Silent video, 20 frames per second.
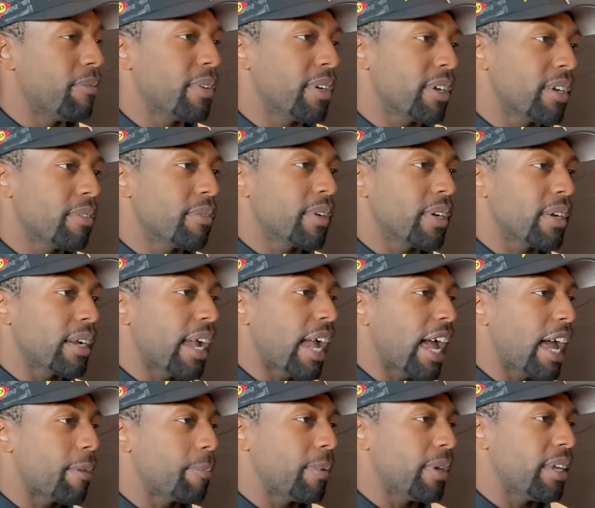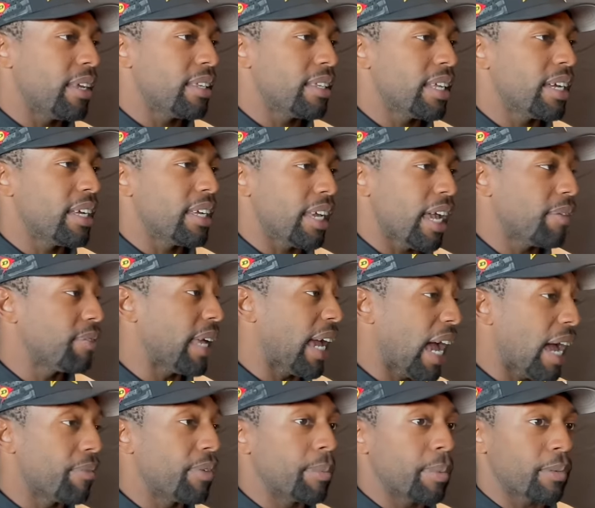very, very happy that to
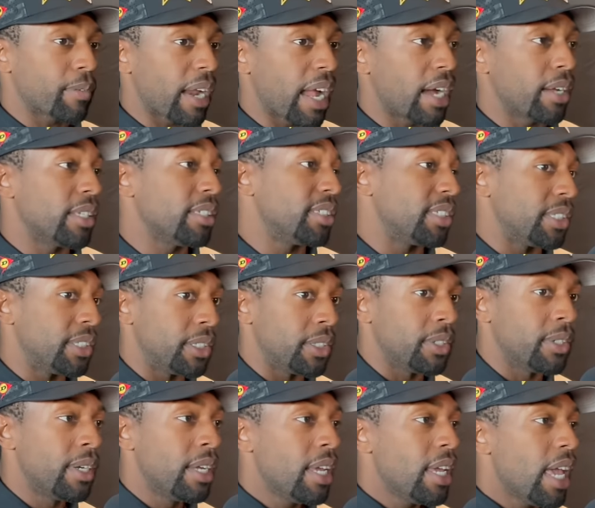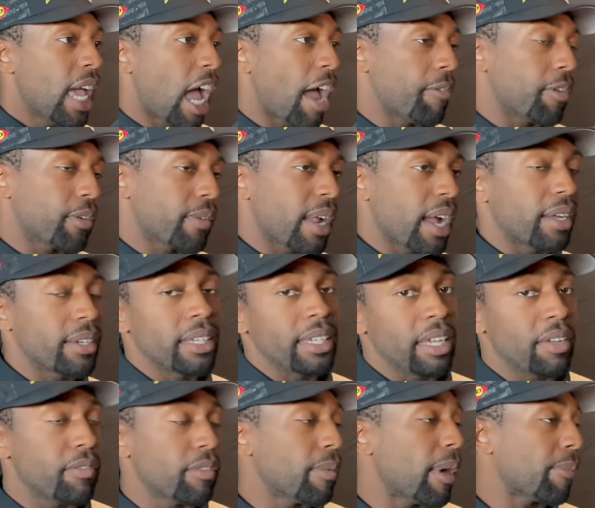have him around and still have him around, and
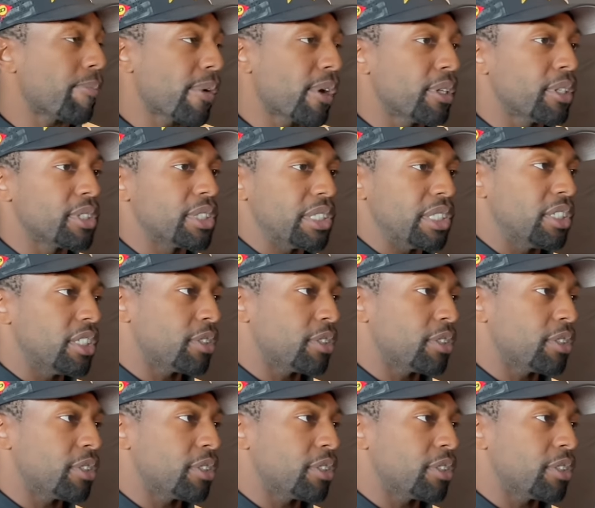even my brother's still